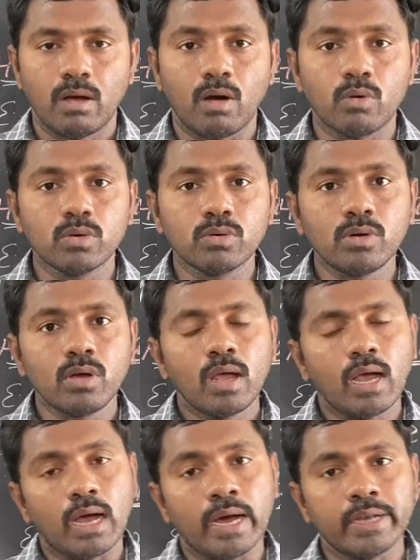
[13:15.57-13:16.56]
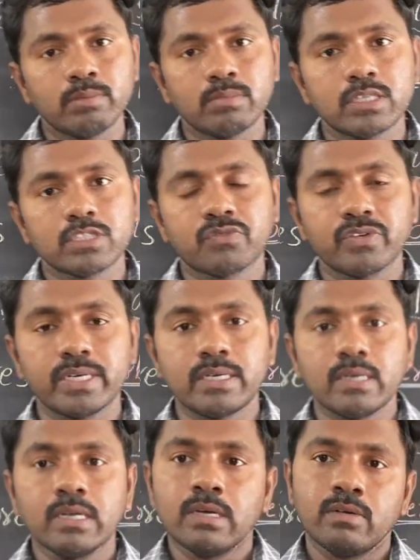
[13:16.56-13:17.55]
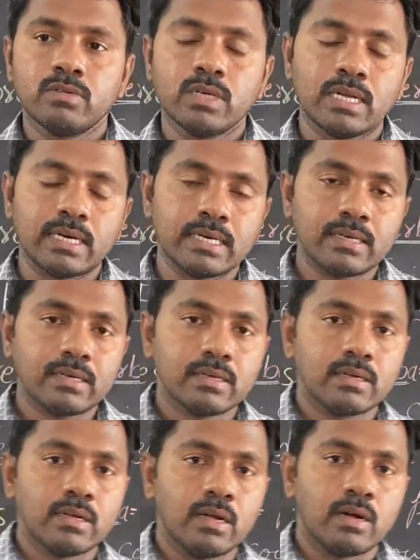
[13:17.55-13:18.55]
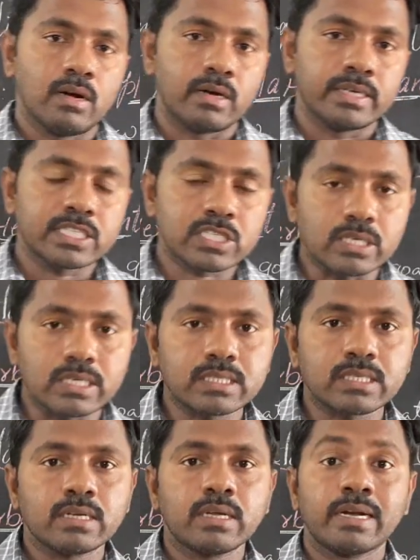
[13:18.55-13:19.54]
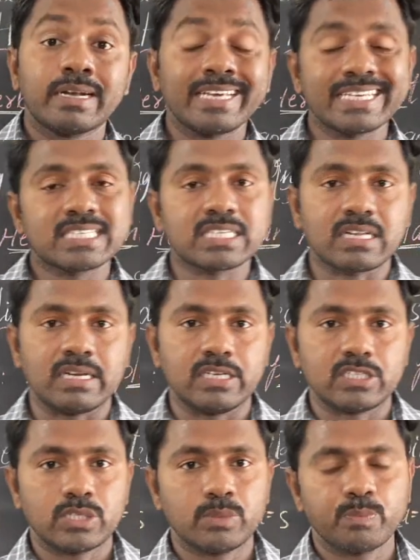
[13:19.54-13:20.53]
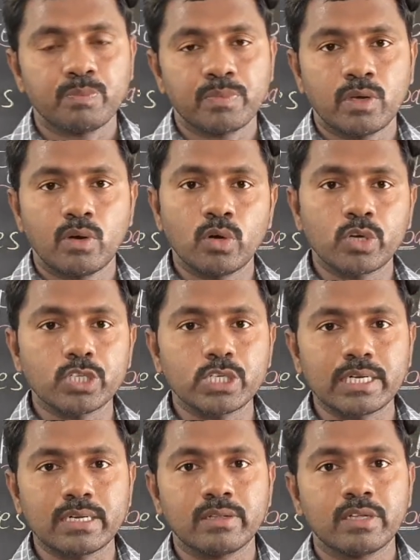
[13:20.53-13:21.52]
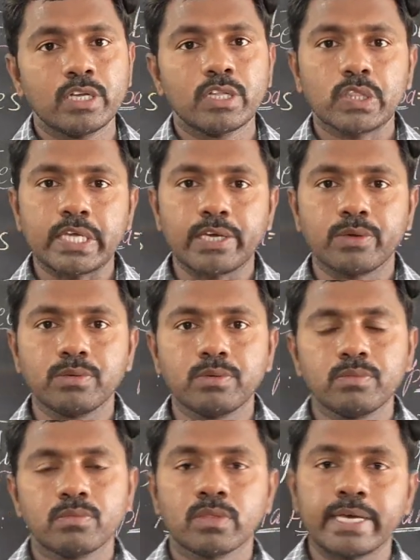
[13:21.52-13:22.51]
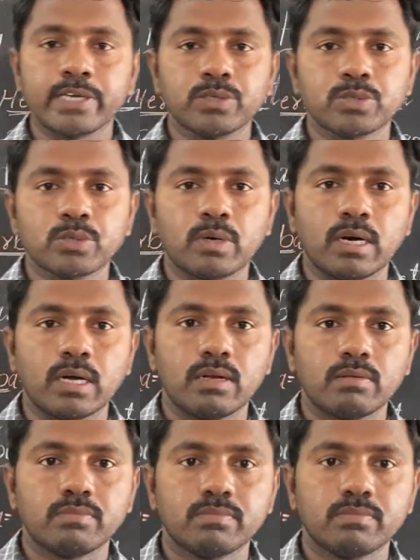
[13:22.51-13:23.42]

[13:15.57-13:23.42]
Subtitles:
How do animals feed? We learn discuss next class. Okay, children. Thank you to all.